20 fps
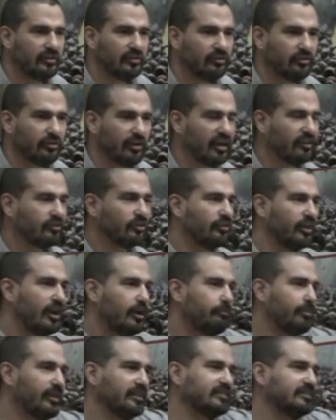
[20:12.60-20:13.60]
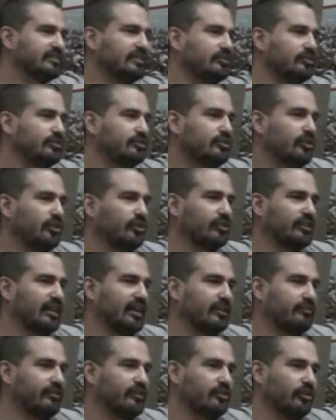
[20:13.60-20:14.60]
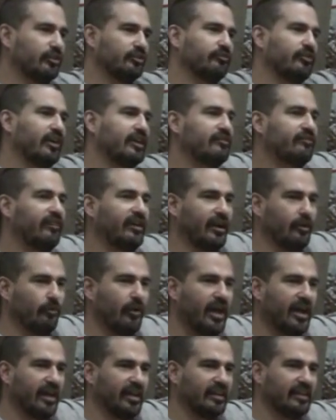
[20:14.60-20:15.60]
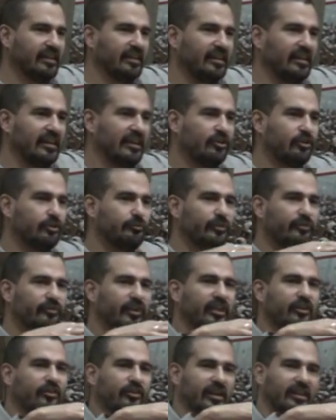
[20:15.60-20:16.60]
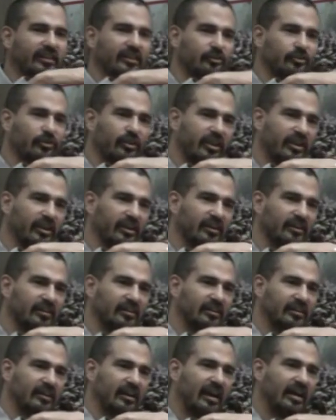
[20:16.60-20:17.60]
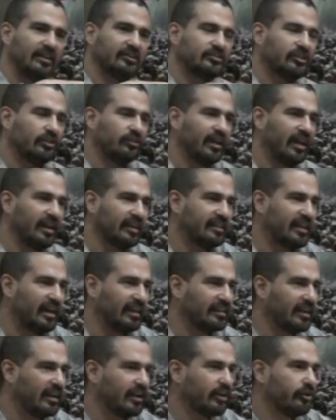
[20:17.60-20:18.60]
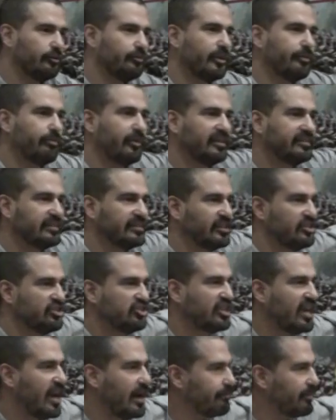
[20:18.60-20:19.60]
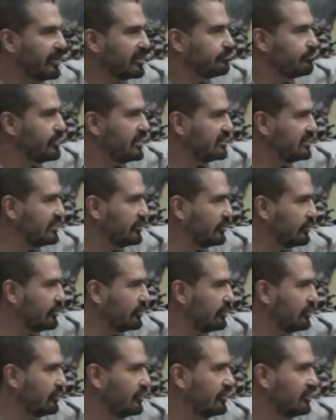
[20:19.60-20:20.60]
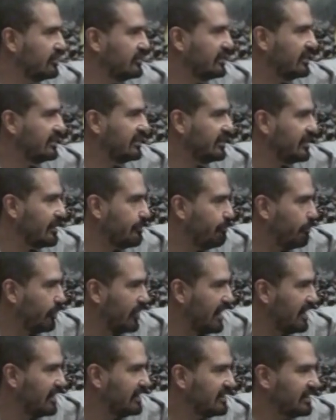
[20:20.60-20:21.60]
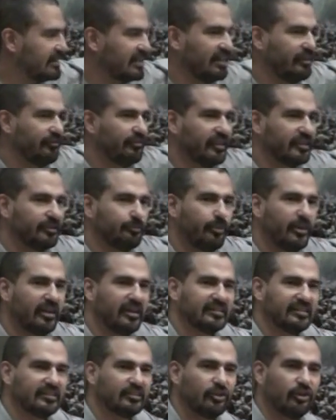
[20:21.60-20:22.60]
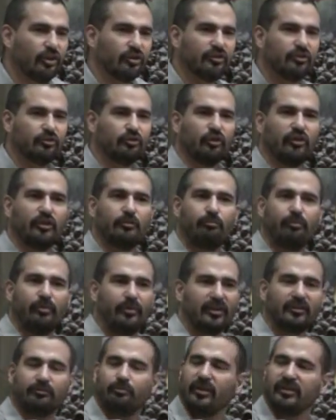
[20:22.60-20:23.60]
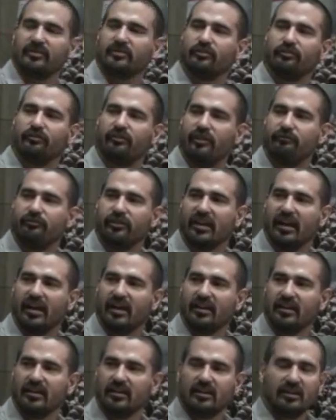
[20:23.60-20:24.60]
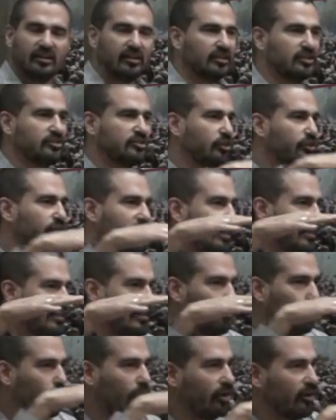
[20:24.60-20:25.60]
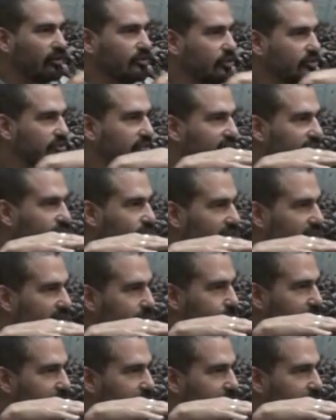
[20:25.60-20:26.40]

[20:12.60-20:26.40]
So, right, so there are places in New York that even though it's very far away, it could be very connected to here. And so like that, there could be places in Chiapas, Mexico, that the temporality and the lived experience is closer to other spaces of Africa. So really, the world doesn't really